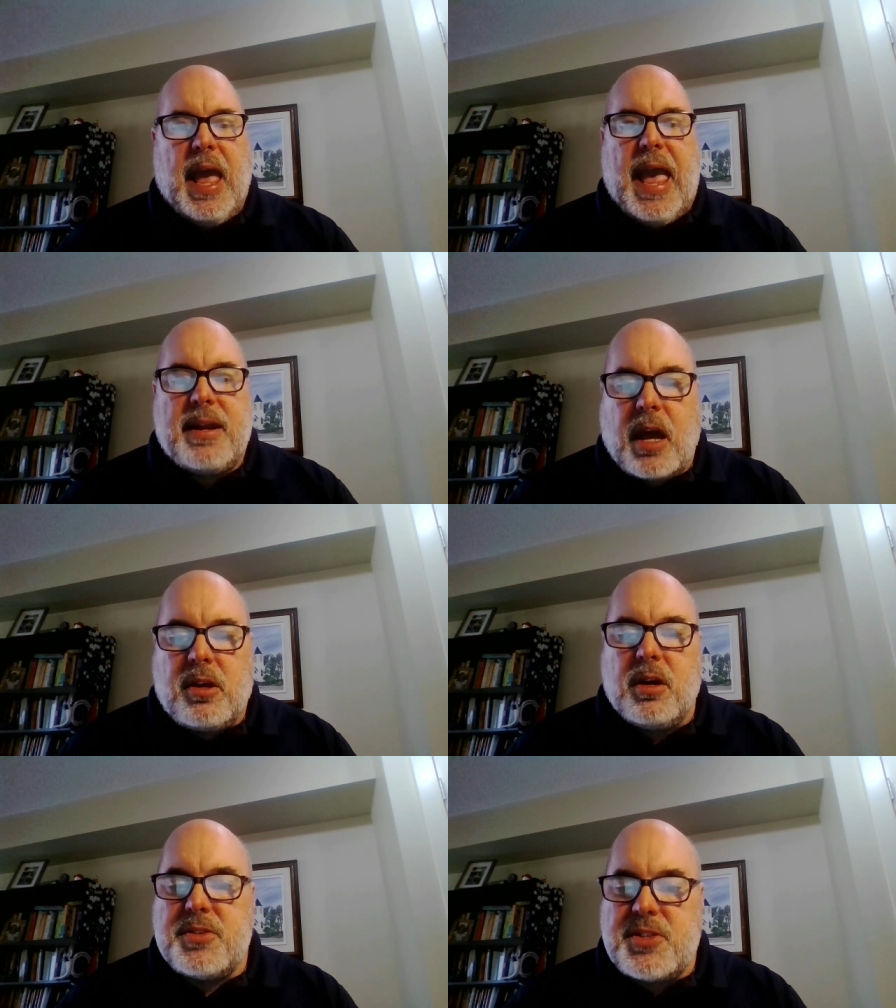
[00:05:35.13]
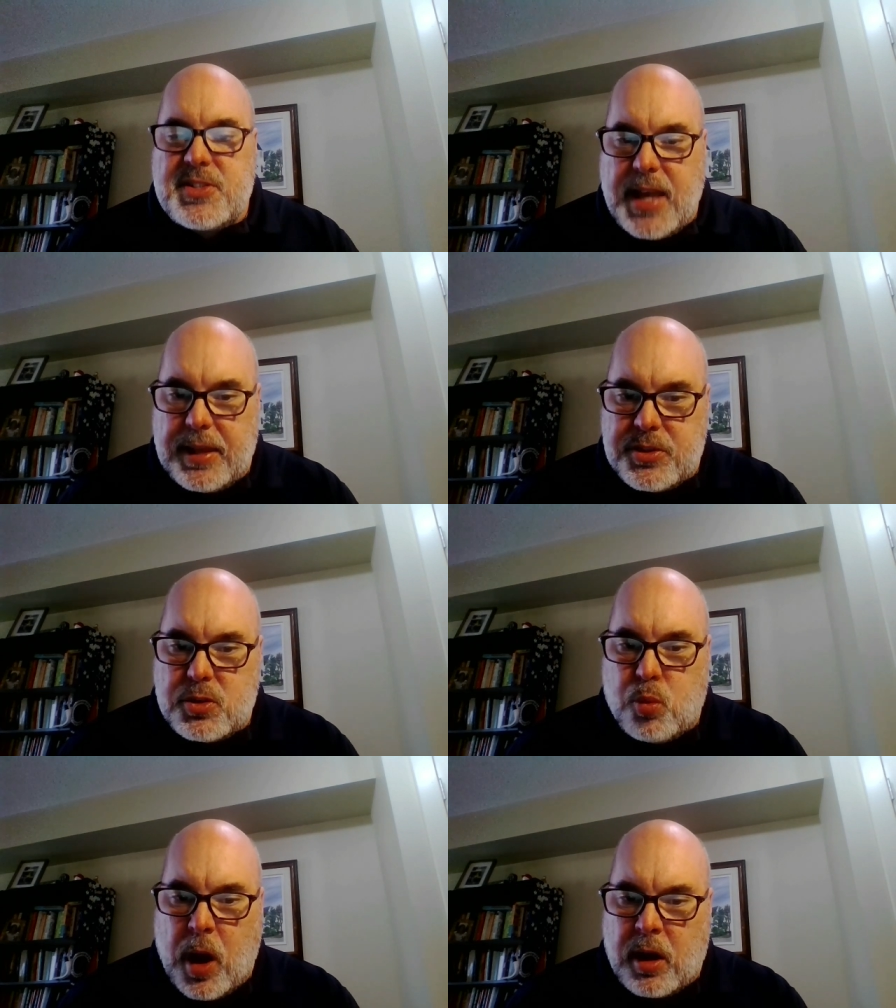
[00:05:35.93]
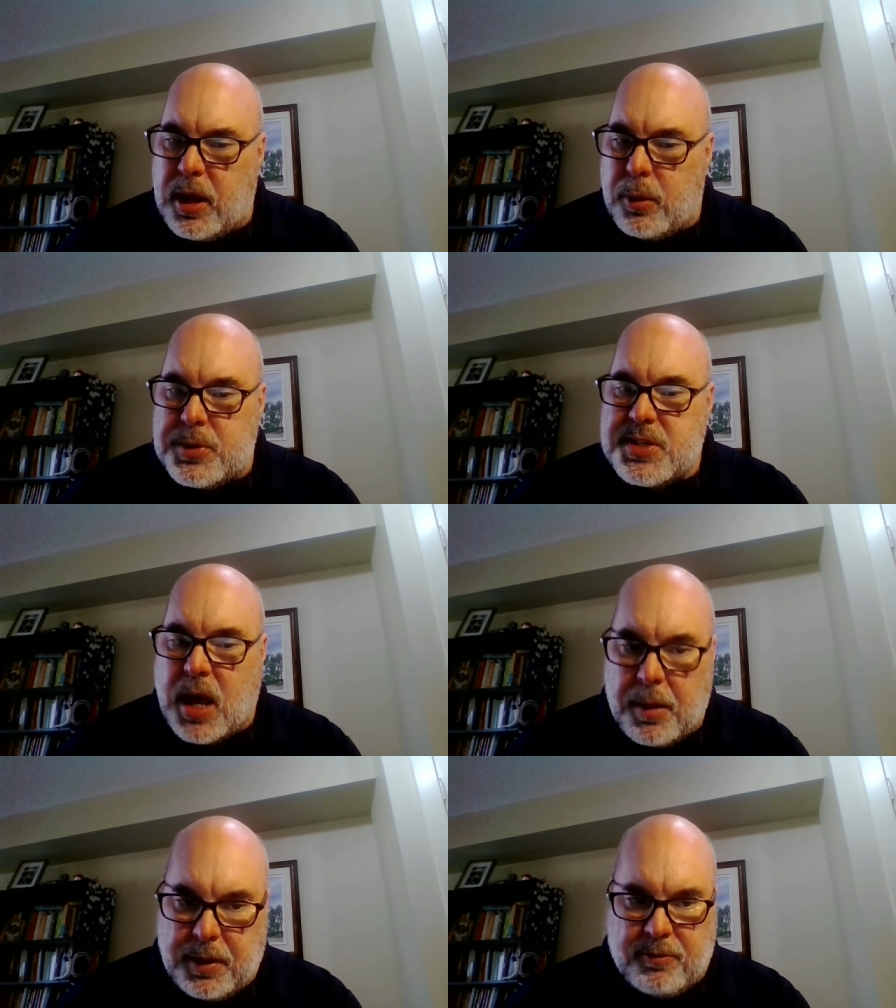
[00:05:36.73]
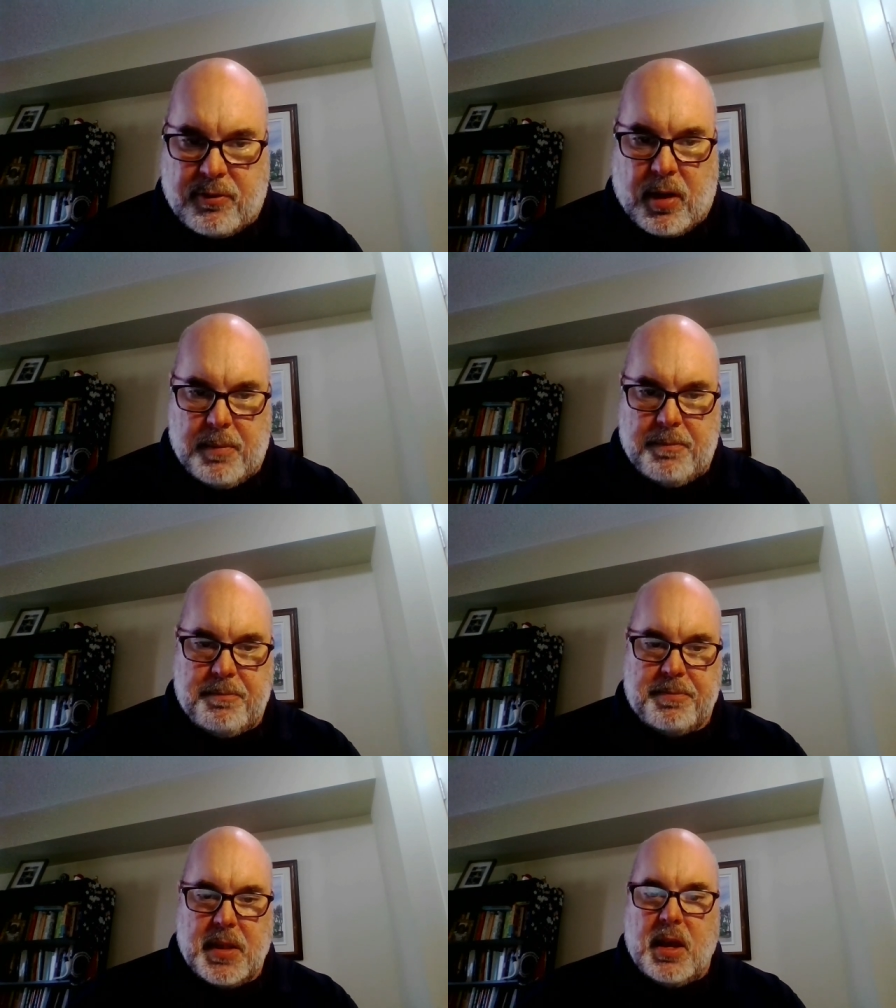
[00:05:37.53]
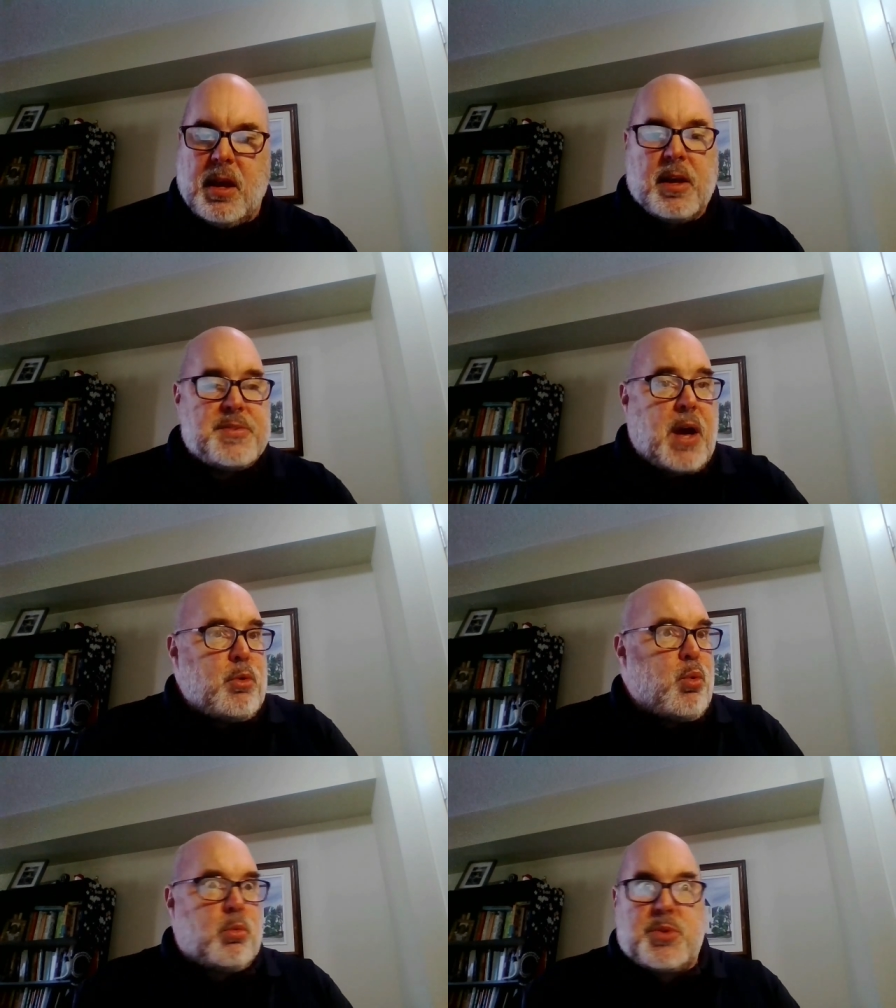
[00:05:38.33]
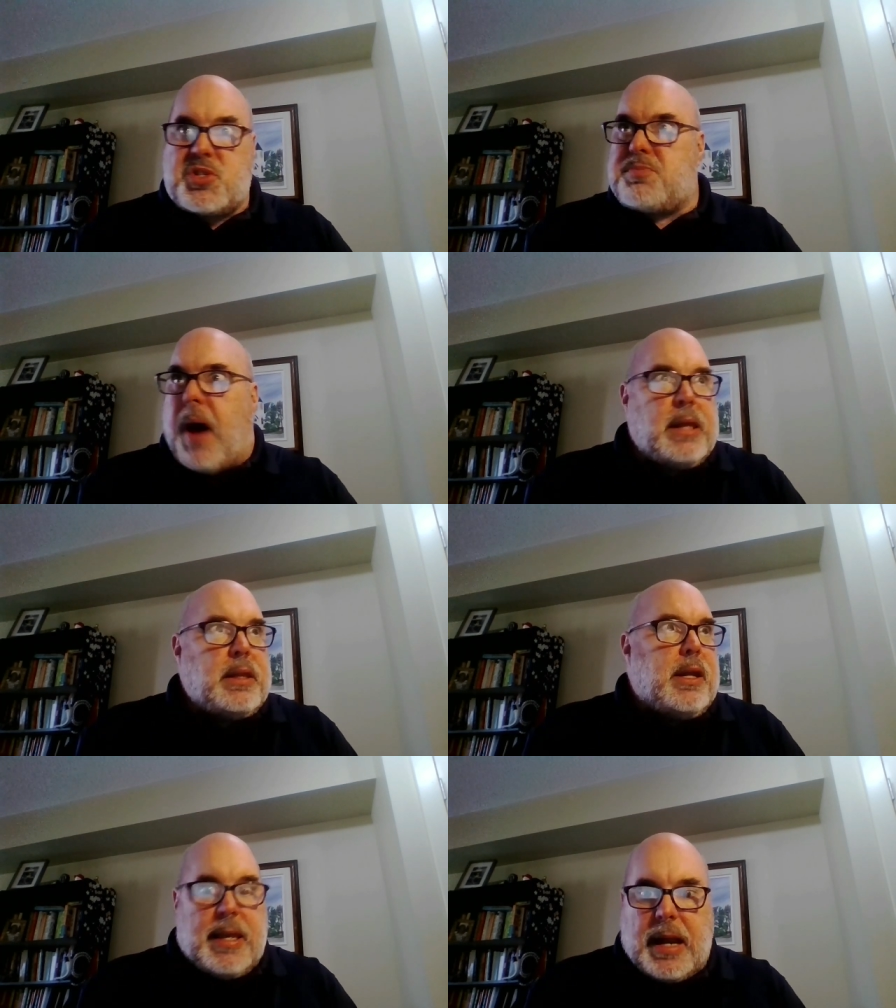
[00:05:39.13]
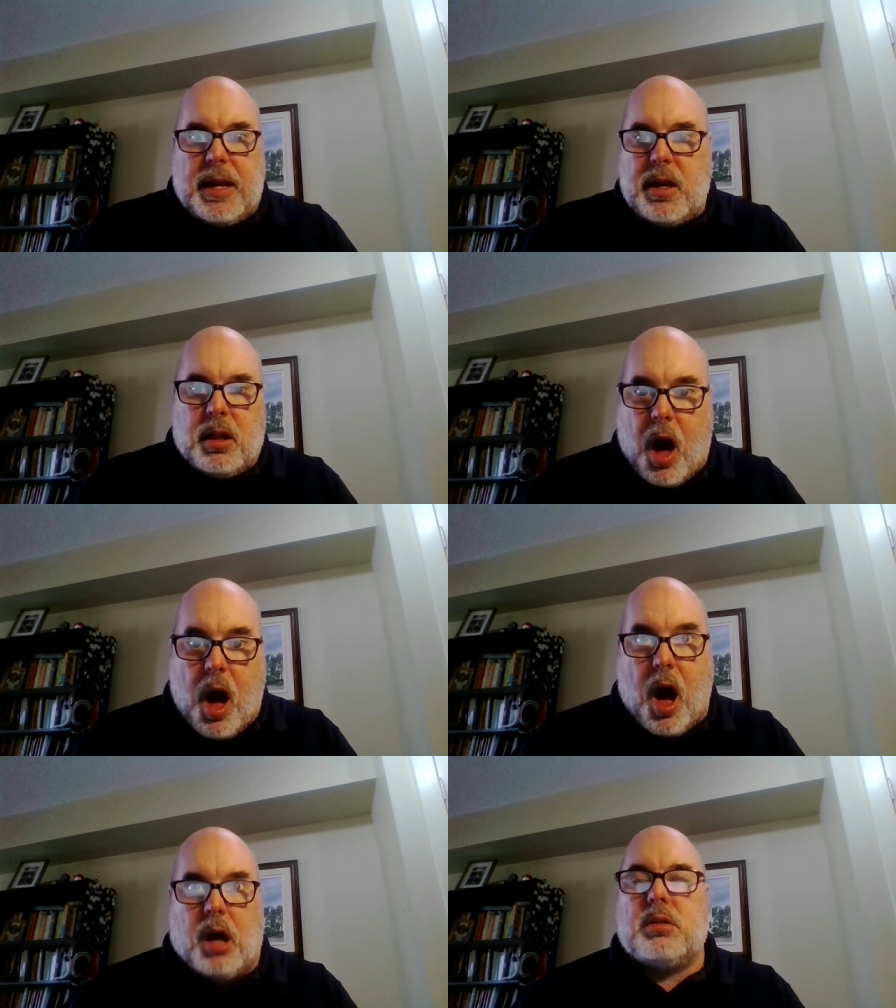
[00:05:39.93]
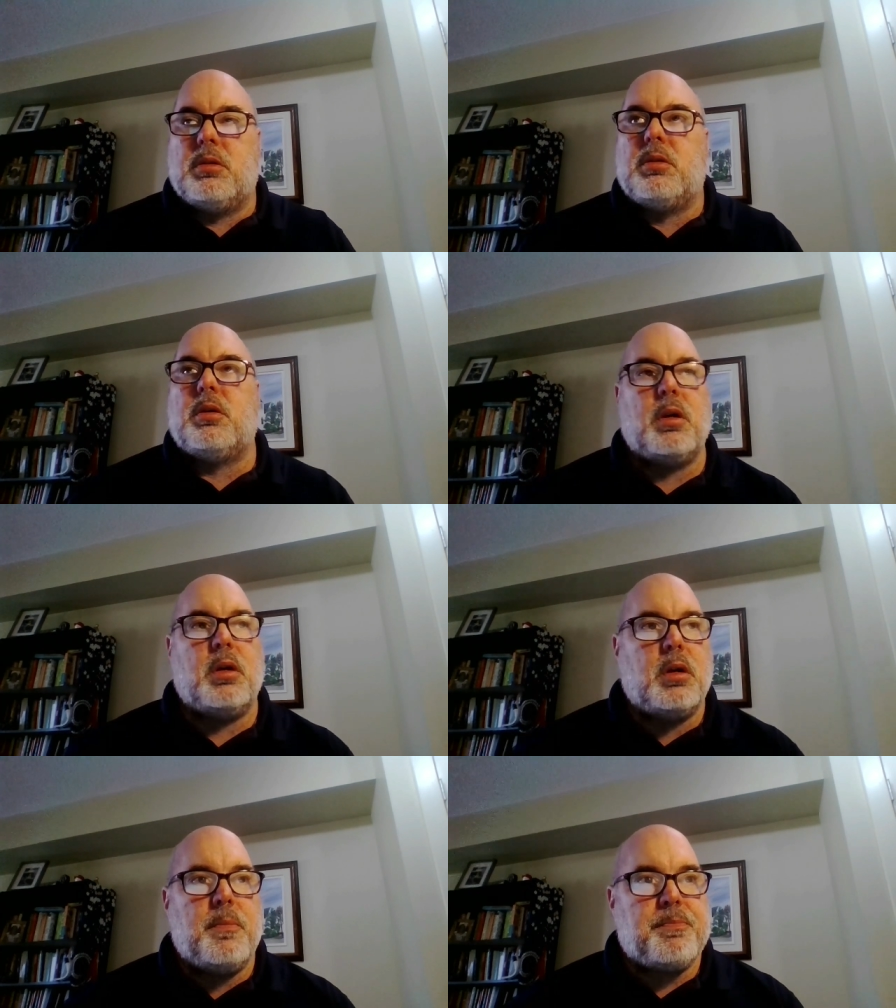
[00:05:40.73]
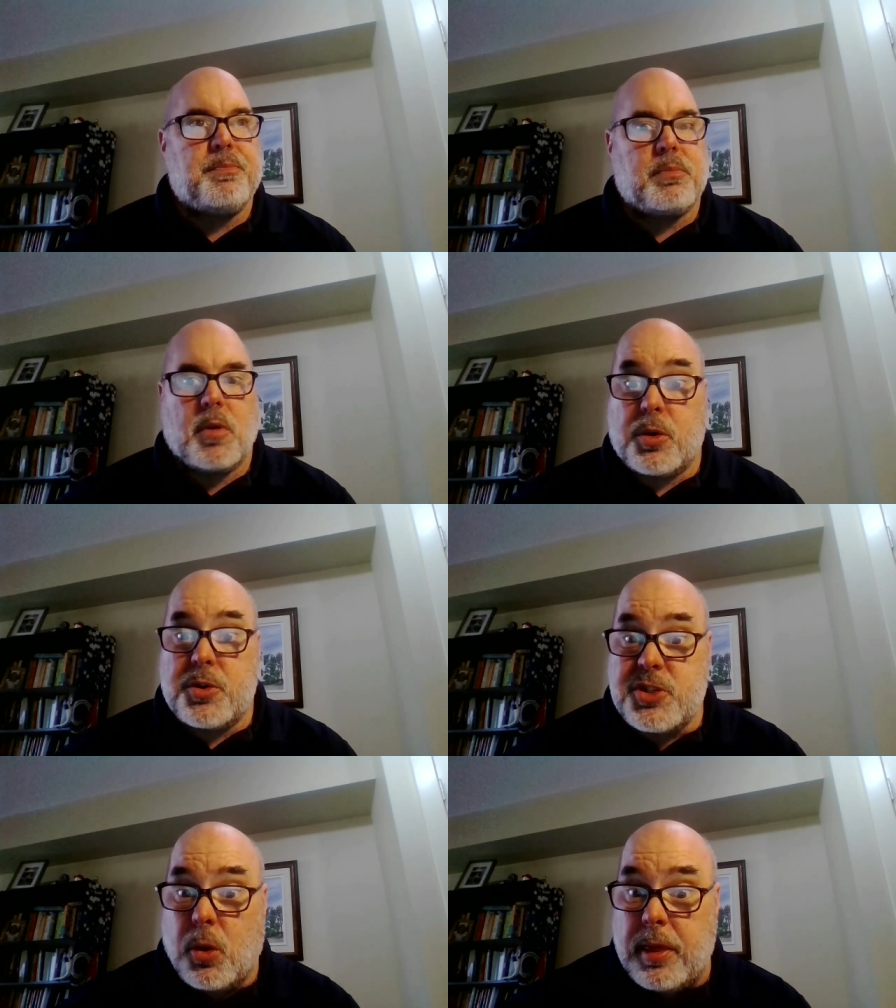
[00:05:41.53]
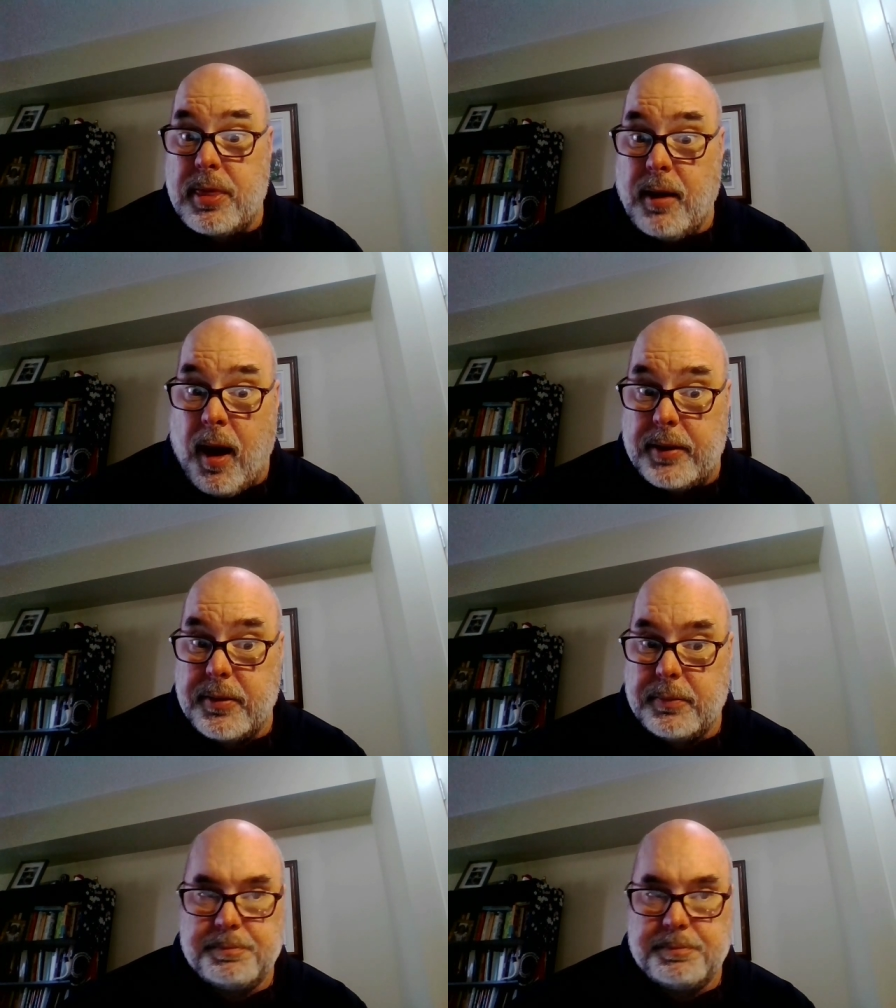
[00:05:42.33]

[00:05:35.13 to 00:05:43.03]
And I couldn't sense where it was coming from because everyone was smiling and getting along. Or so I thought.